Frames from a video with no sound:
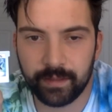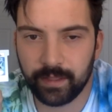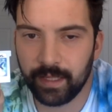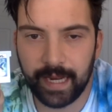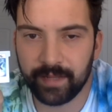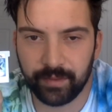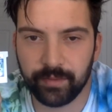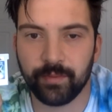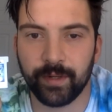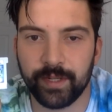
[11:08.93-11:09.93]
it has
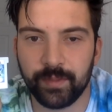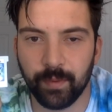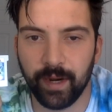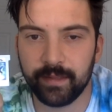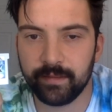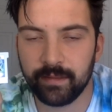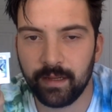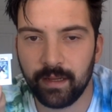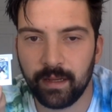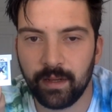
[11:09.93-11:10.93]
those 3D sprites.
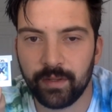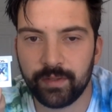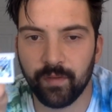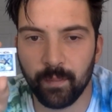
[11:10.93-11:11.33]
So for